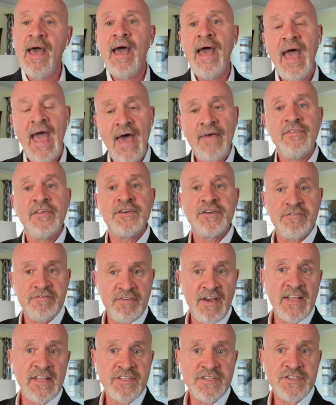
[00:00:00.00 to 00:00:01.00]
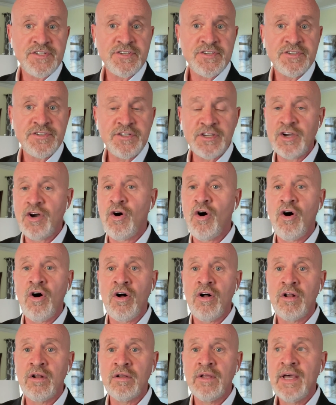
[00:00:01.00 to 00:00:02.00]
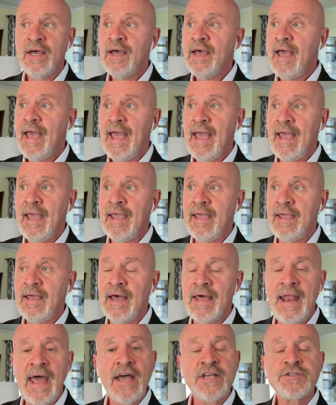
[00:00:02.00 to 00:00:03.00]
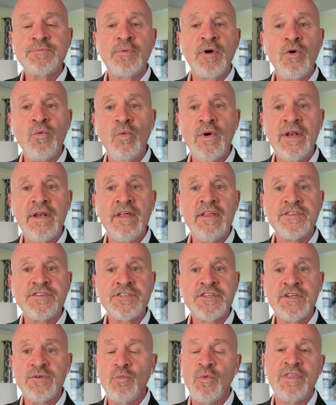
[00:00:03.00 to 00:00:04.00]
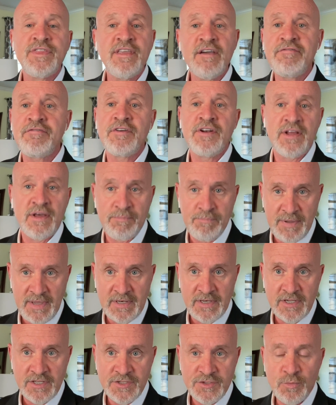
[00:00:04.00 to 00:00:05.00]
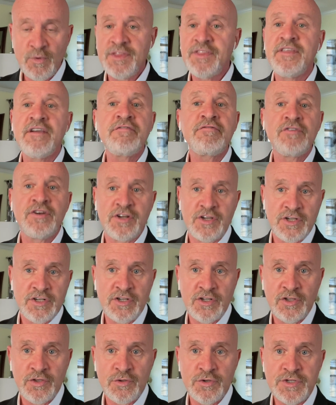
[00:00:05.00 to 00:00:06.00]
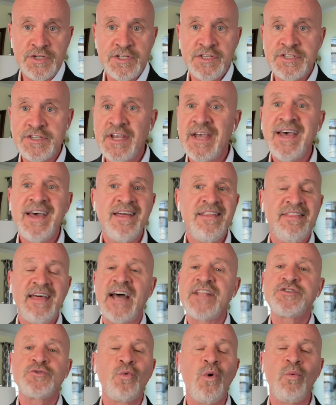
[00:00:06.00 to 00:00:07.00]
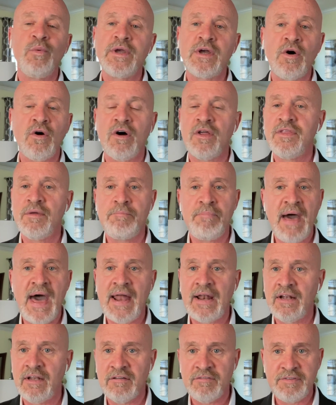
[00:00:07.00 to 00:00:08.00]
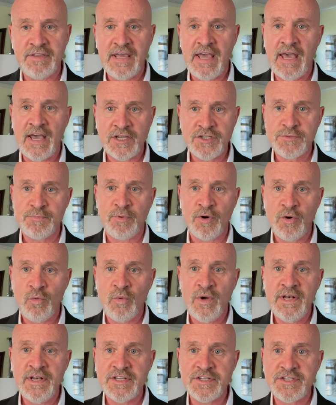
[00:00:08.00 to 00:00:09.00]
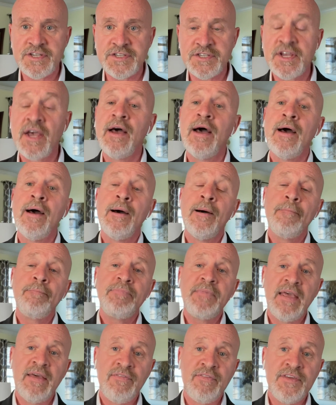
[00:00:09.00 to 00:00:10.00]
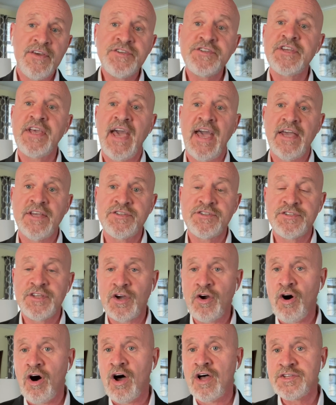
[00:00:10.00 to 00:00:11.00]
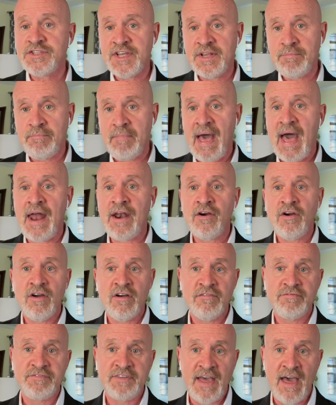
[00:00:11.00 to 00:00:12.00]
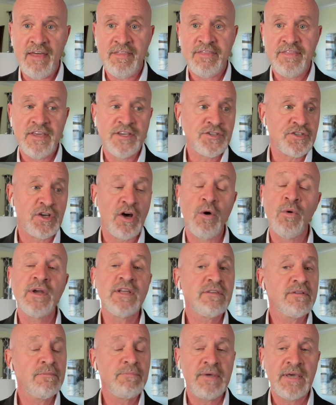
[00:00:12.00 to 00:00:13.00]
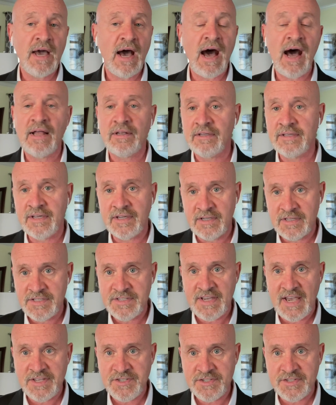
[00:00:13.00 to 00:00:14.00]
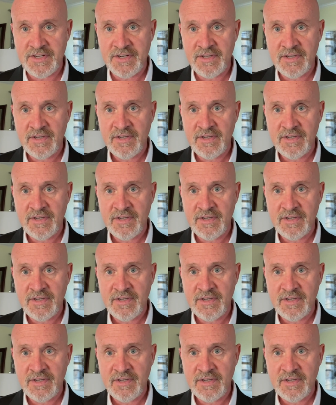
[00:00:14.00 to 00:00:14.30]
and the defense to call an expert witness with different opinions, with different conclusions. That's what we call the battle of the expert witnesses. In this case, the cause and manner of death is going to be hotly contested